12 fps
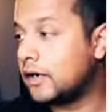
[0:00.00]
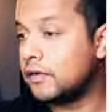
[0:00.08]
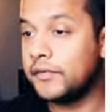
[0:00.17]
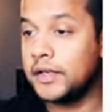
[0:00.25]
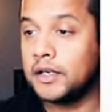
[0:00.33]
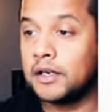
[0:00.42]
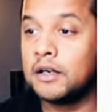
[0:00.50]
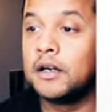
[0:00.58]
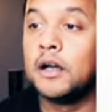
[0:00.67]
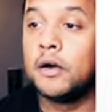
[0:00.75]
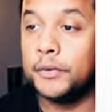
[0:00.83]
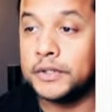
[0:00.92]
right over here,
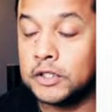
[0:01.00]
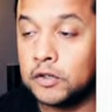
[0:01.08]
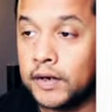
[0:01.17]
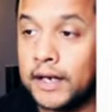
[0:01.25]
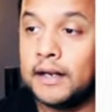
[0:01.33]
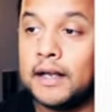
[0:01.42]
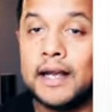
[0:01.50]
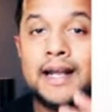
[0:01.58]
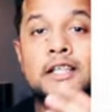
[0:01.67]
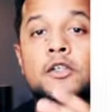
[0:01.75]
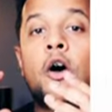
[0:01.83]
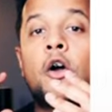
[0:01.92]
which is great. It
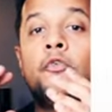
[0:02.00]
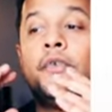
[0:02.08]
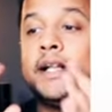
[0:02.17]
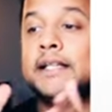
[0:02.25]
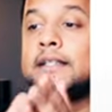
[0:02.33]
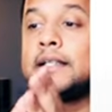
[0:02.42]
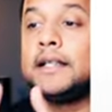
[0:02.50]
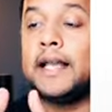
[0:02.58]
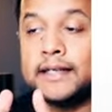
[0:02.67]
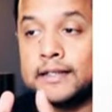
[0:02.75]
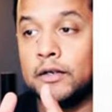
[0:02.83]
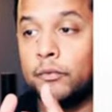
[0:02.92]
is already
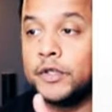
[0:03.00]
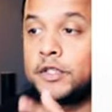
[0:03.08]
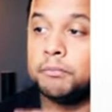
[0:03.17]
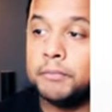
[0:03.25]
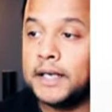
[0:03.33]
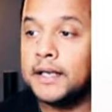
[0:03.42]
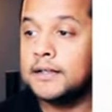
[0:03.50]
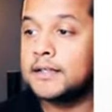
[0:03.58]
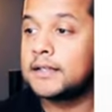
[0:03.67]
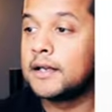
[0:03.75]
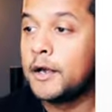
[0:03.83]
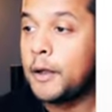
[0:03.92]
selected, which
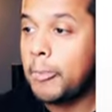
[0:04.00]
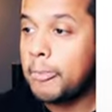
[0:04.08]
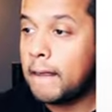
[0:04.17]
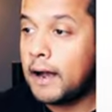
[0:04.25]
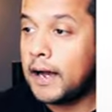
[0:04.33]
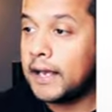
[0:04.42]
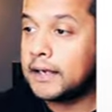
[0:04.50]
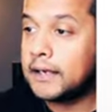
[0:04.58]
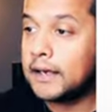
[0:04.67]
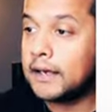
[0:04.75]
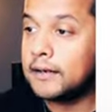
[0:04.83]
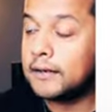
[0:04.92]
means I
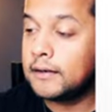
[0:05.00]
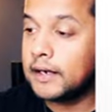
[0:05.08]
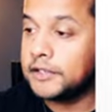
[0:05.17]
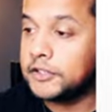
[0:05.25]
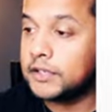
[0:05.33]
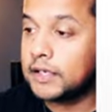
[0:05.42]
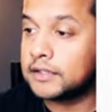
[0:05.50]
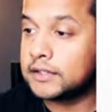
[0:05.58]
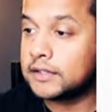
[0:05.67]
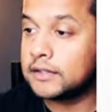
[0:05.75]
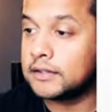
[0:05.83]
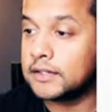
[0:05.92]
can
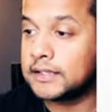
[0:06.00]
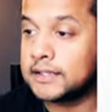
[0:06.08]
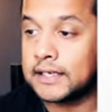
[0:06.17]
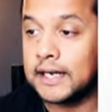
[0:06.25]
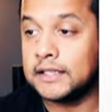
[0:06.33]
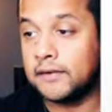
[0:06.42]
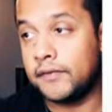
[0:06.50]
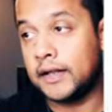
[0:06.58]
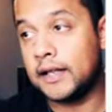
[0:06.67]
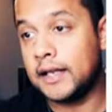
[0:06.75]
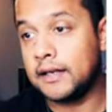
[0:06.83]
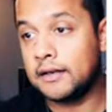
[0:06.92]
adjust the size if I
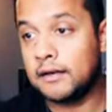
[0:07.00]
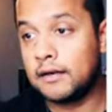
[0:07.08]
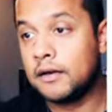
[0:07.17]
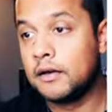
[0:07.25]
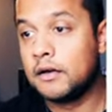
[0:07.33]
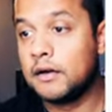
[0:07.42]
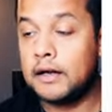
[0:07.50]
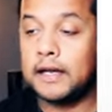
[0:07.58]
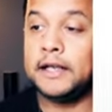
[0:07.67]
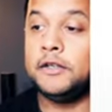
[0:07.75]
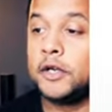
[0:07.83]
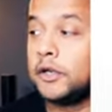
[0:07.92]
like.
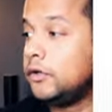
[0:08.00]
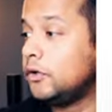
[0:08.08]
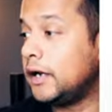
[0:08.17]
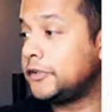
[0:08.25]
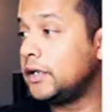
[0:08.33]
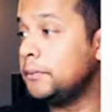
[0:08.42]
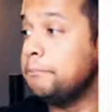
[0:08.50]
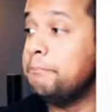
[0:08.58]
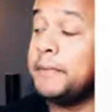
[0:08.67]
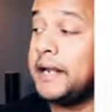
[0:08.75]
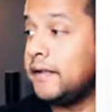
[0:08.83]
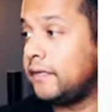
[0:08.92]
And you can do actually
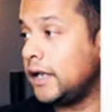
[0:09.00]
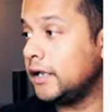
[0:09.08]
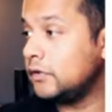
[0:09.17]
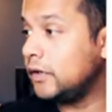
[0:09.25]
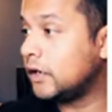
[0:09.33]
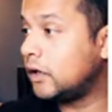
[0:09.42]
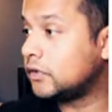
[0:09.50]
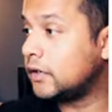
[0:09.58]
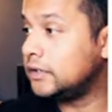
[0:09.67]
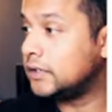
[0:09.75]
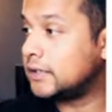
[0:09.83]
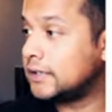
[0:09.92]
many things. You can also
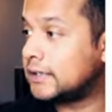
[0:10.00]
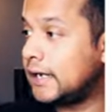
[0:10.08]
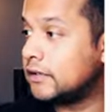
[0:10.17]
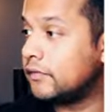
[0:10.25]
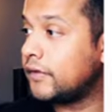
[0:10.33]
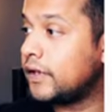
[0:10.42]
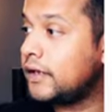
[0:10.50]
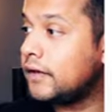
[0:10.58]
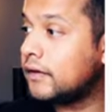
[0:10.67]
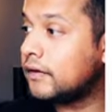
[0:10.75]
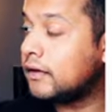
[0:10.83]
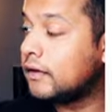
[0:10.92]
adjust the size over
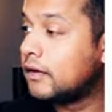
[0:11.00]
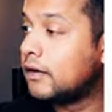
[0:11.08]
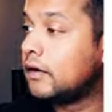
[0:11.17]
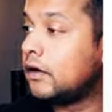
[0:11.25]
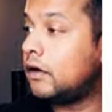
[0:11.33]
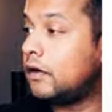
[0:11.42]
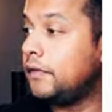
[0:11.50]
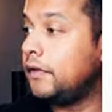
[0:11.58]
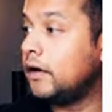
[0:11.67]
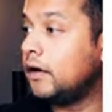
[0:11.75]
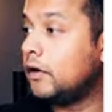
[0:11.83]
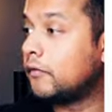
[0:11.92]
here on
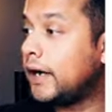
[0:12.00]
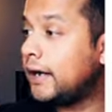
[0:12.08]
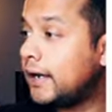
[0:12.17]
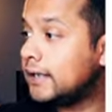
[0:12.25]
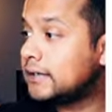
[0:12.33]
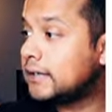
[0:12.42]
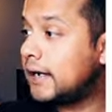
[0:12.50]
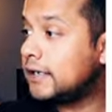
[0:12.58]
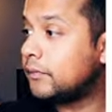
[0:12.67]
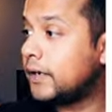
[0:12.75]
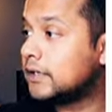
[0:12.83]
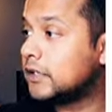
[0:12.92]
the right hand
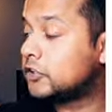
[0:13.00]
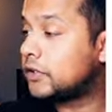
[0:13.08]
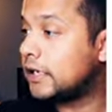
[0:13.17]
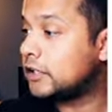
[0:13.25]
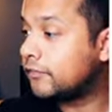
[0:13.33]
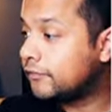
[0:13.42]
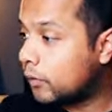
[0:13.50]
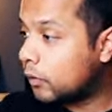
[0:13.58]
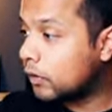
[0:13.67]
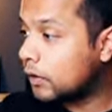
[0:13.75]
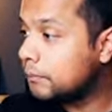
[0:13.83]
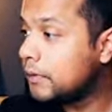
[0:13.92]
side where it says
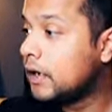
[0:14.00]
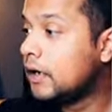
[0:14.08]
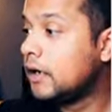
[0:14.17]
transform.